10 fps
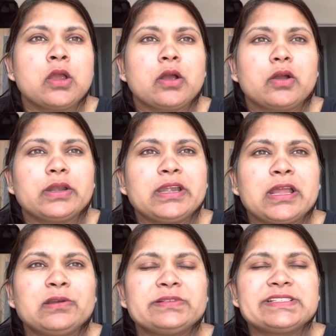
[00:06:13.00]
All right,
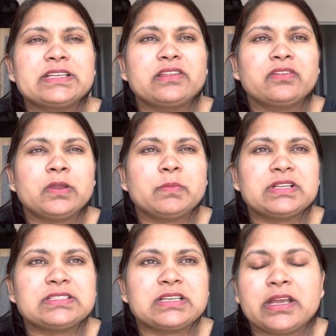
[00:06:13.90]
I would say 3
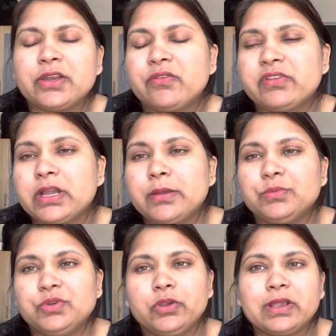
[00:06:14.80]
months ahead of time
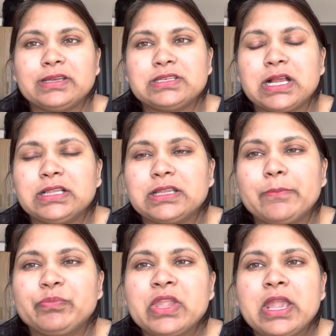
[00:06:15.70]
you can tell
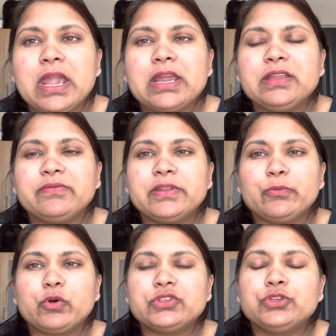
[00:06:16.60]
them, and if they
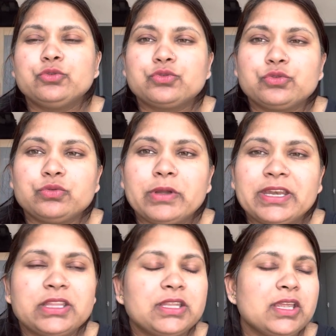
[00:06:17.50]
want you to do
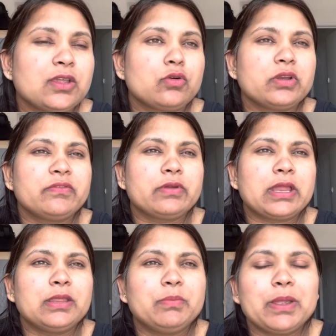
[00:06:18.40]
anything or if
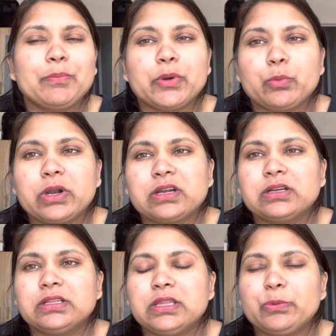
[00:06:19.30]
any
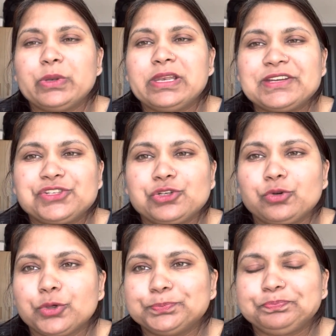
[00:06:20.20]
paperwork, they will let you
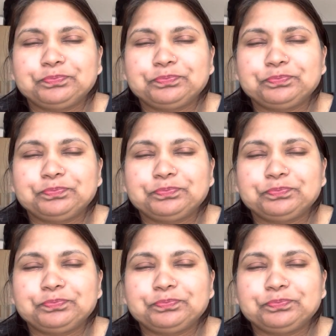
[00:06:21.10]
know.